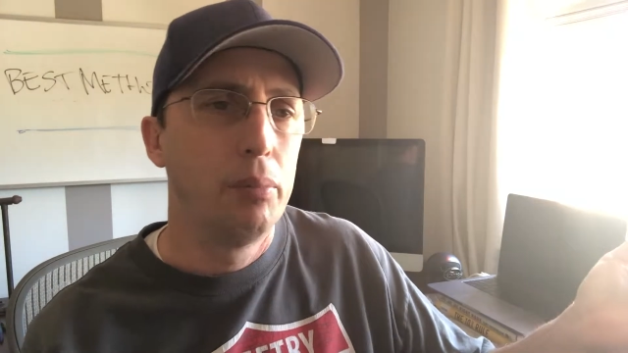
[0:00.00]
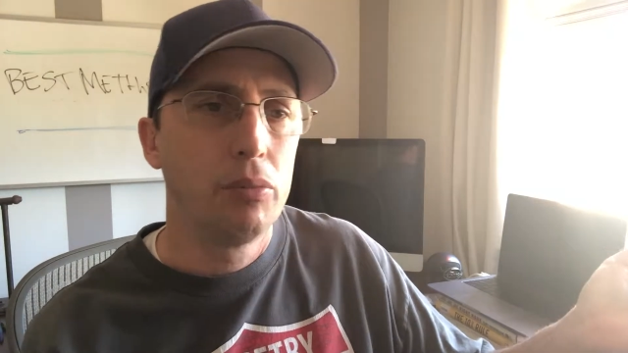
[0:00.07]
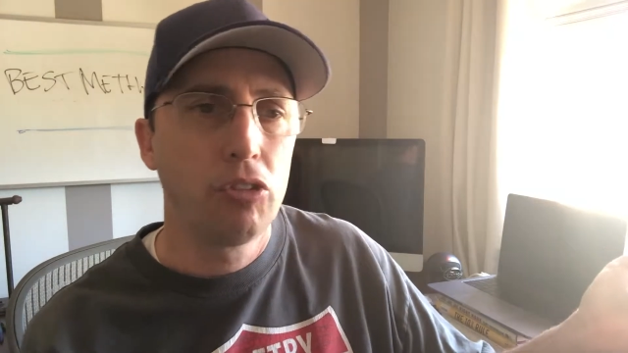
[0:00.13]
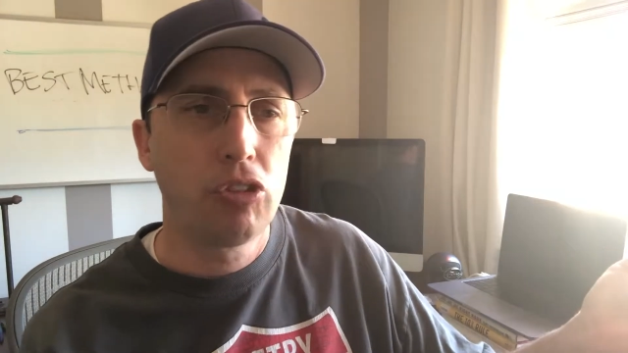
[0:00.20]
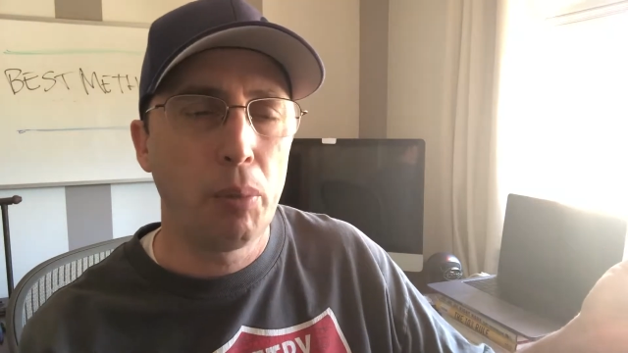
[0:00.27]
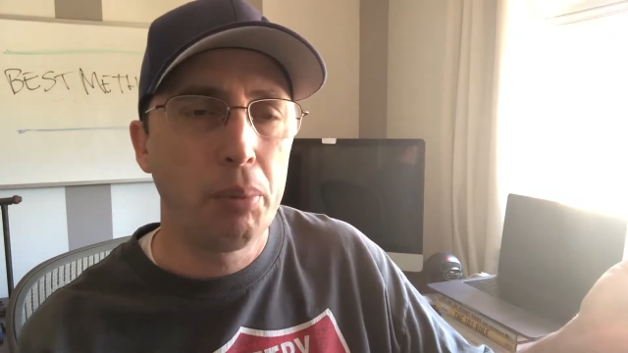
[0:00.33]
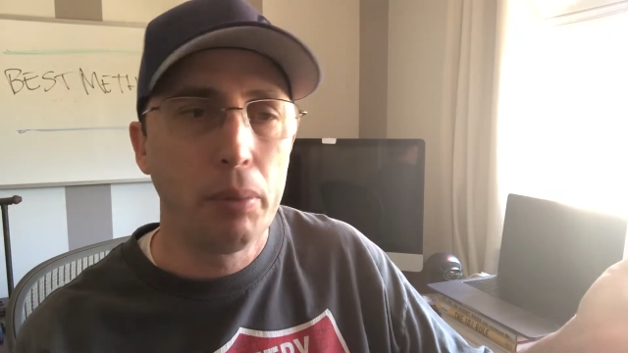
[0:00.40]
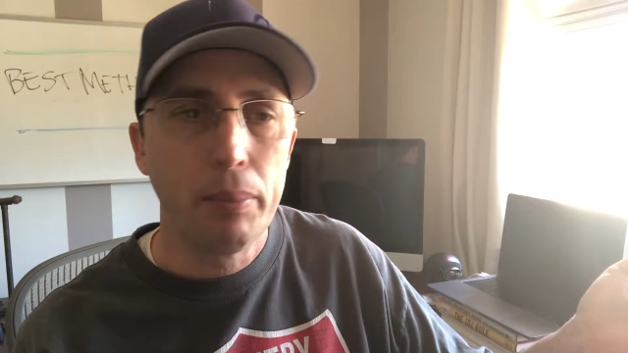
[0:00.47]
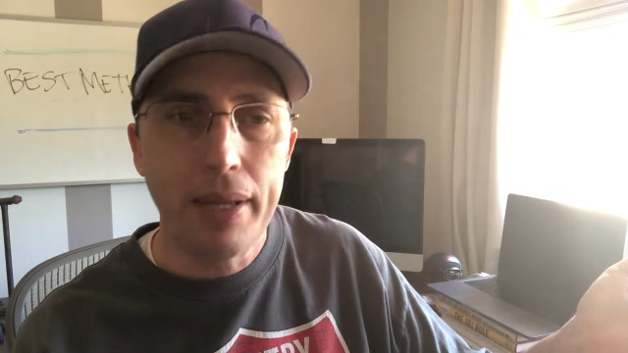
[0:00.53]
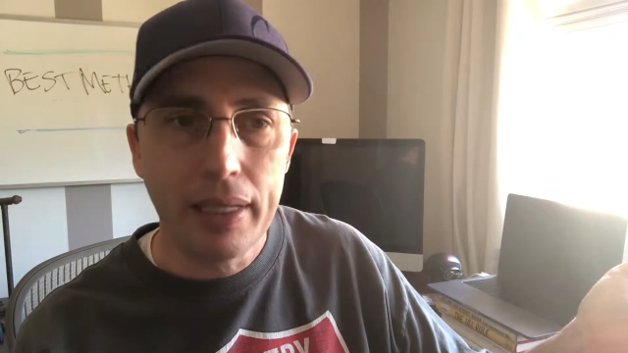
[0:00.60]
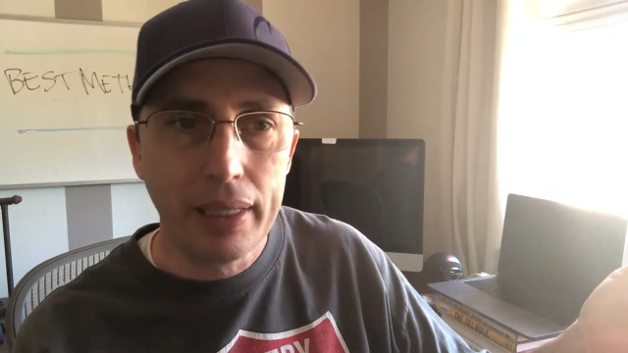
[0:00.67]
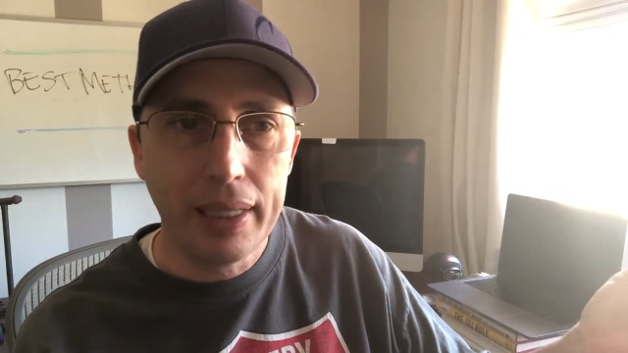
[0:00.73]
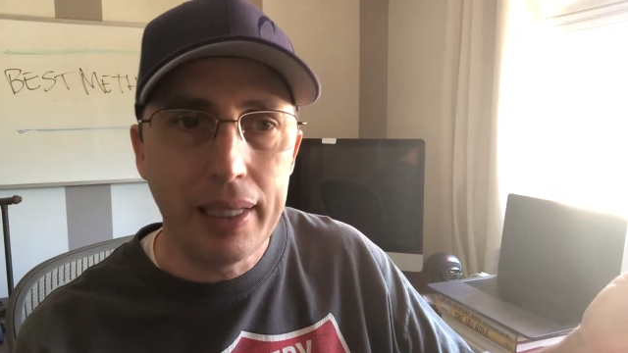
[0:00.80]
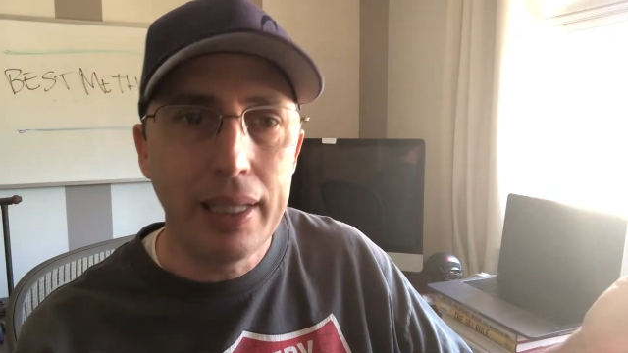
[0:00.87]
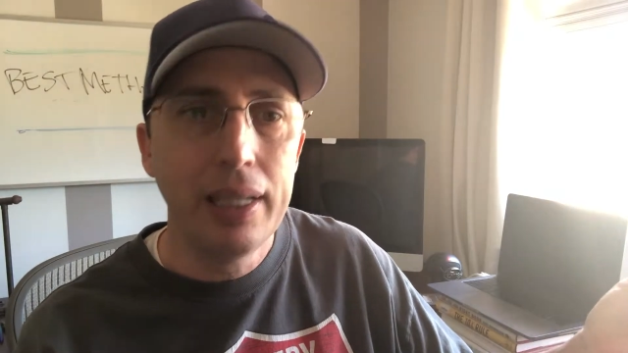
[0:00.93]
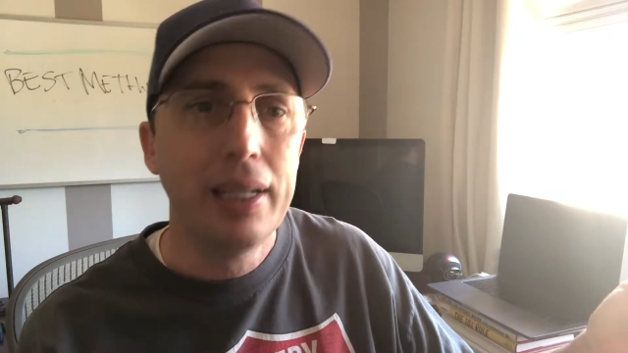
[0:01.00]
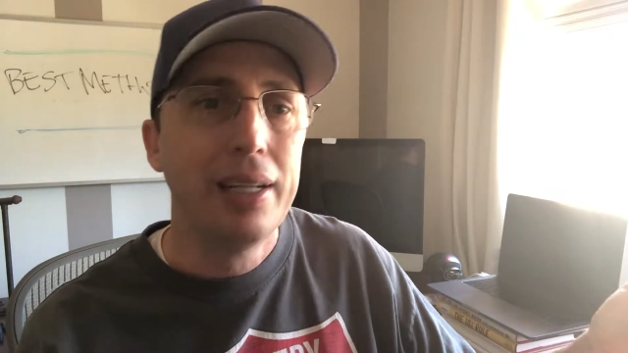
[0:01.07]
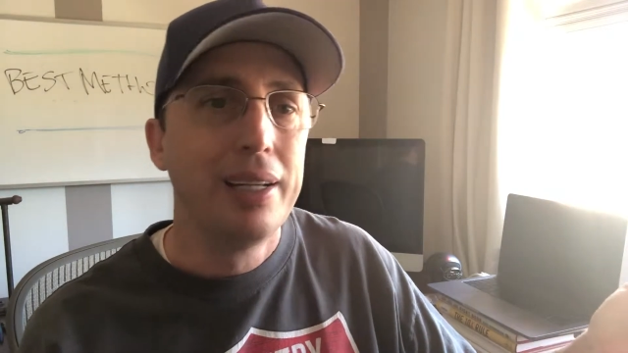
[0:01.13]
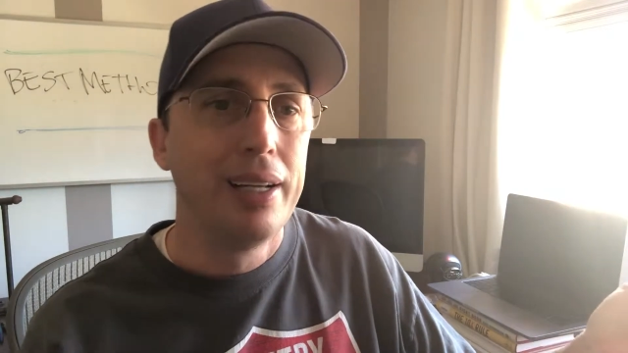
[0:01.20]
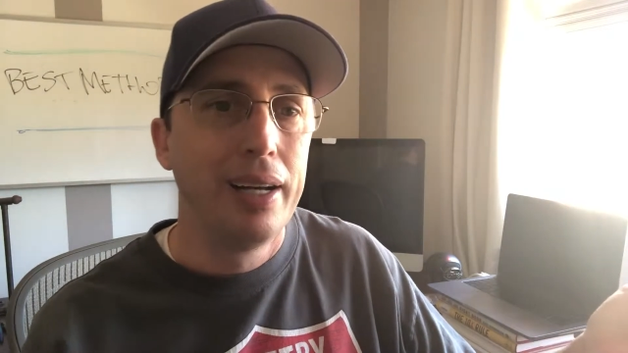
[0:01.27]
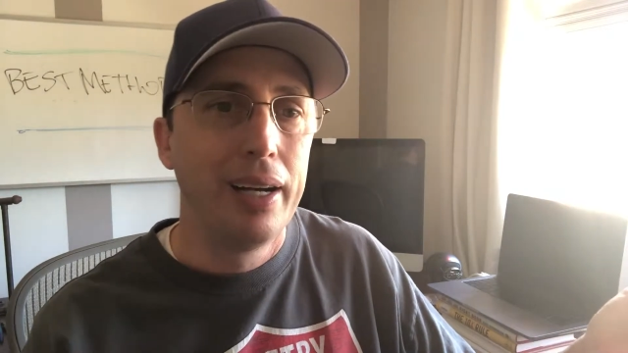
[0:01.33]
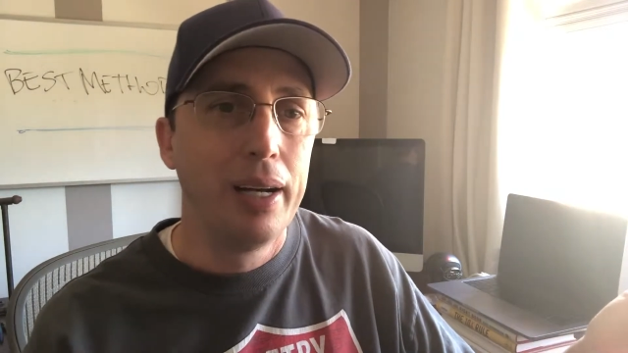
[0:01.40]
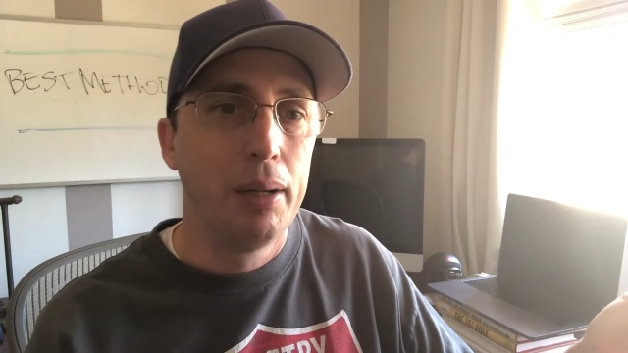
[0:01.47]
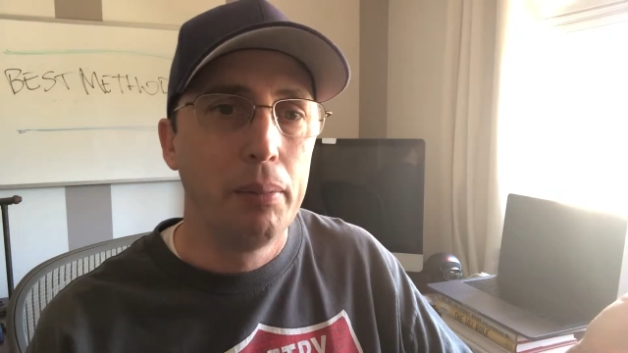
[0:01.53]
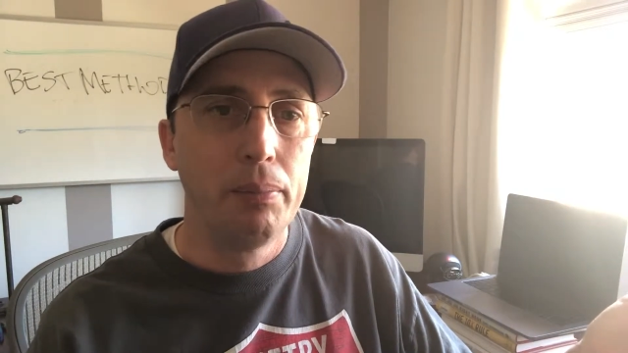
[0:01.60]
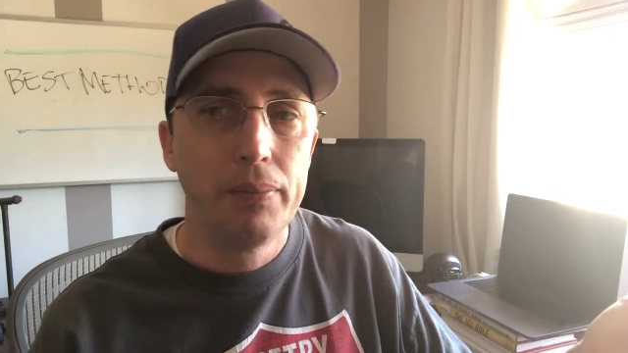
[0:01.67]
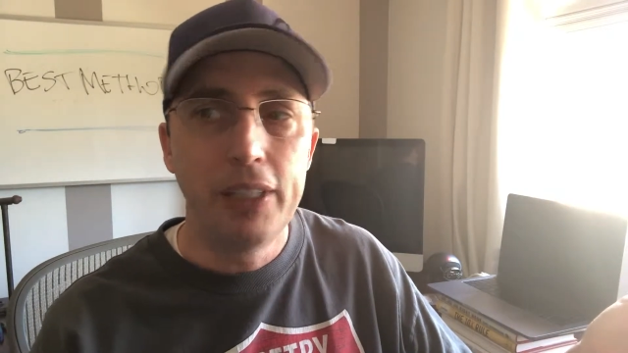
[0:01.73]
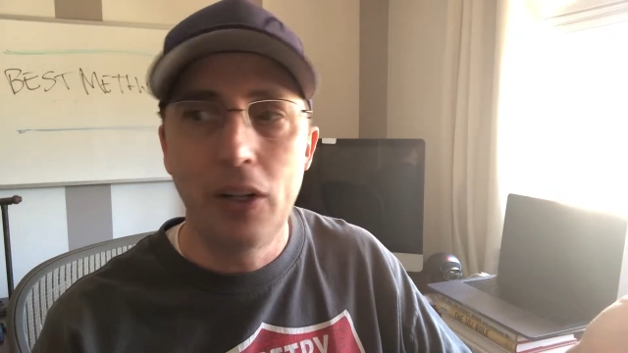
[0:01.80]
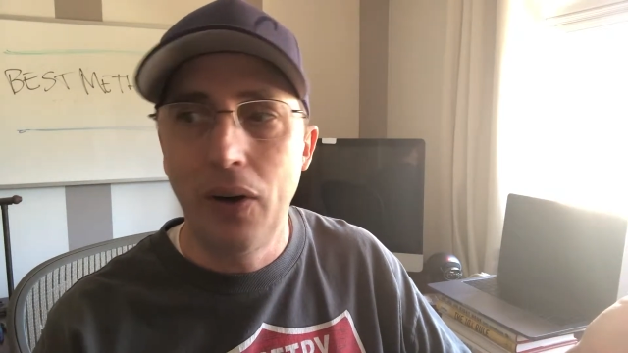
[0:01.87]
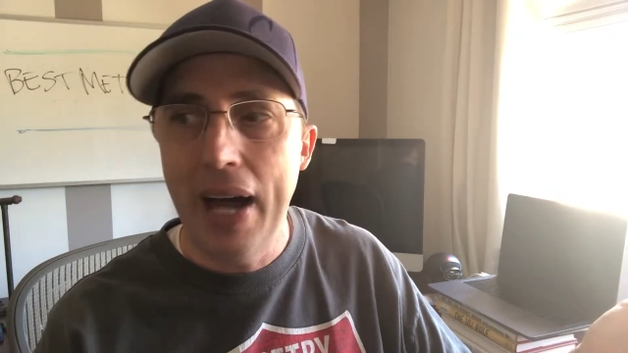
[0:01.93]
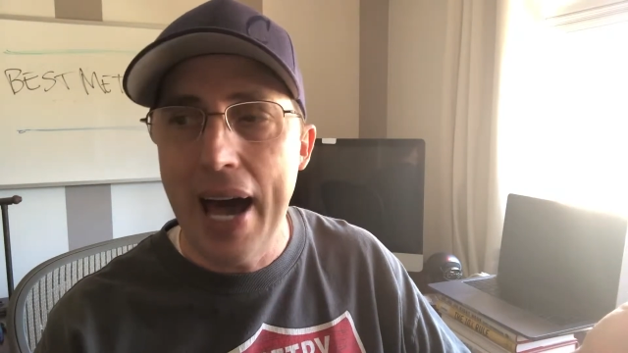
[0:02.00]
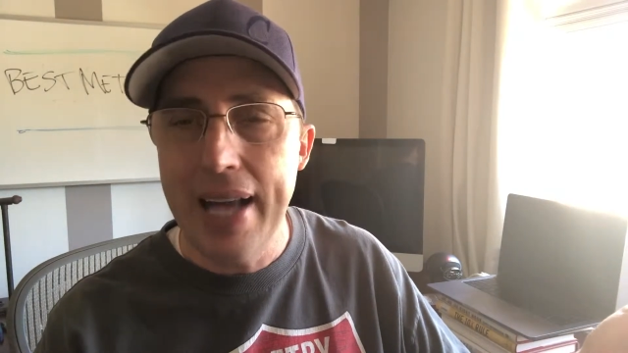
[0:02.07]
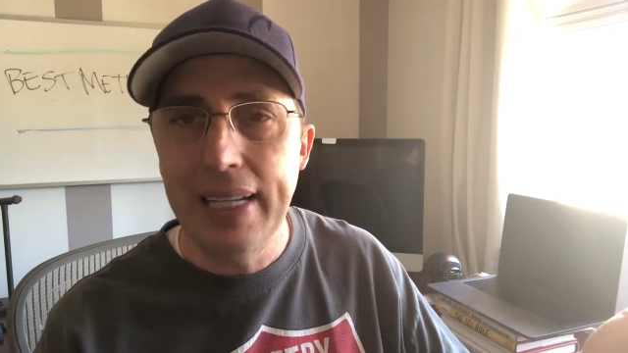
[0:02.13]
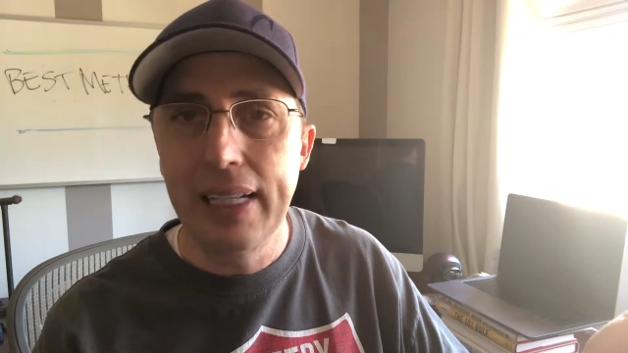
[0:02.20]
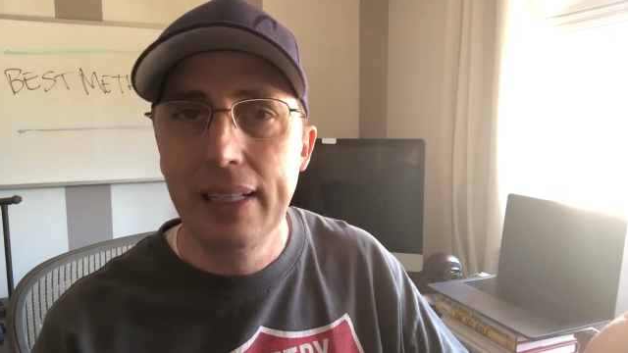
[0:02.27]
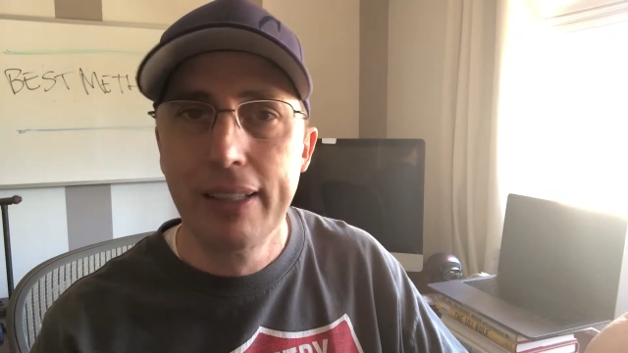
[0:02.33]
supplementally, adding